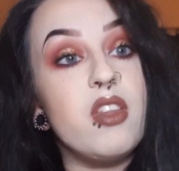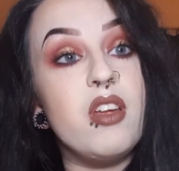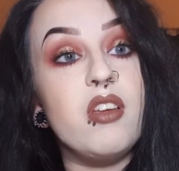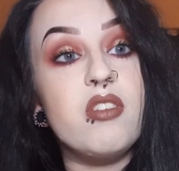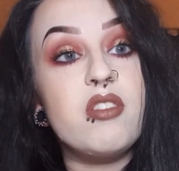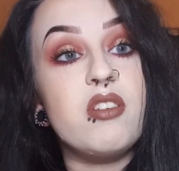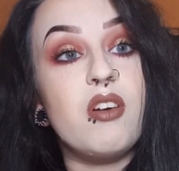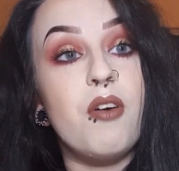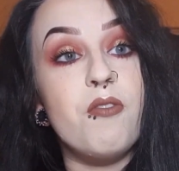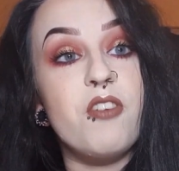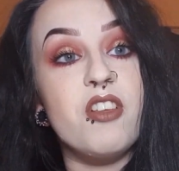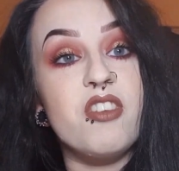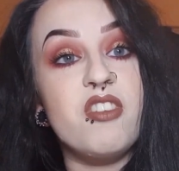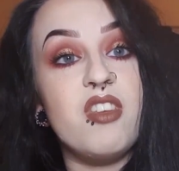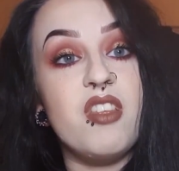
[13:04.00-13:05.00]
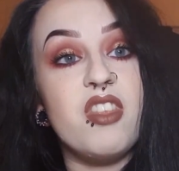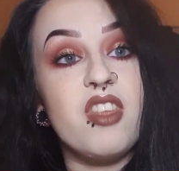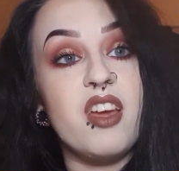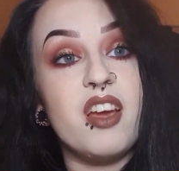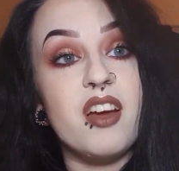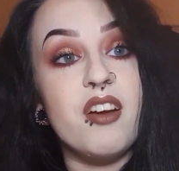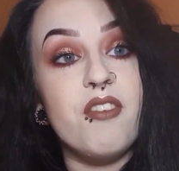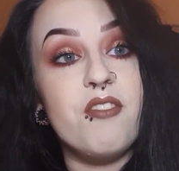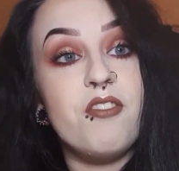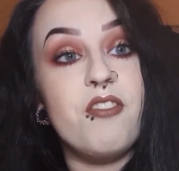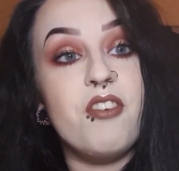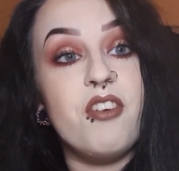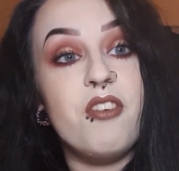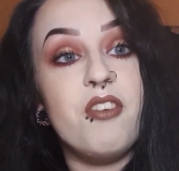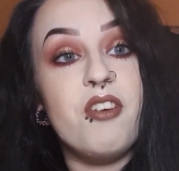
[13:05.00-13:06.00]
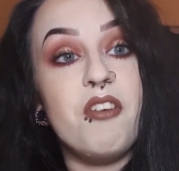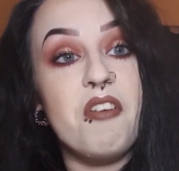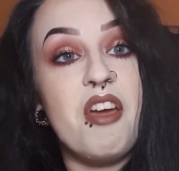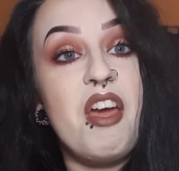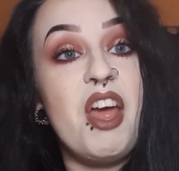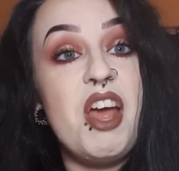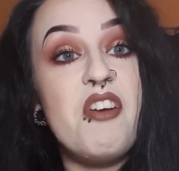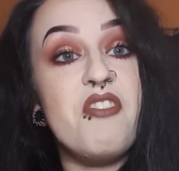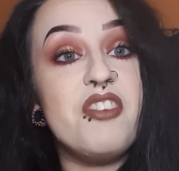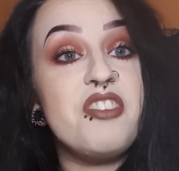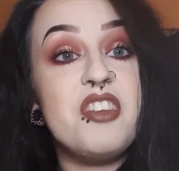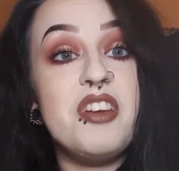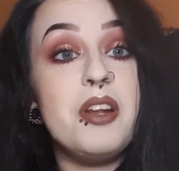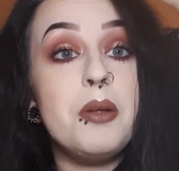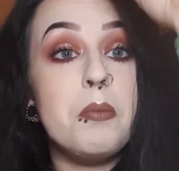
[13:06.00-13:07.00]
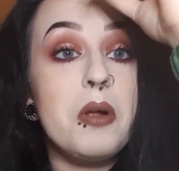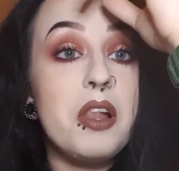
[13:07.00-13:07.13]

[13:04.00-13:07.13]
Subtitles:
least convincing thing I've seen in my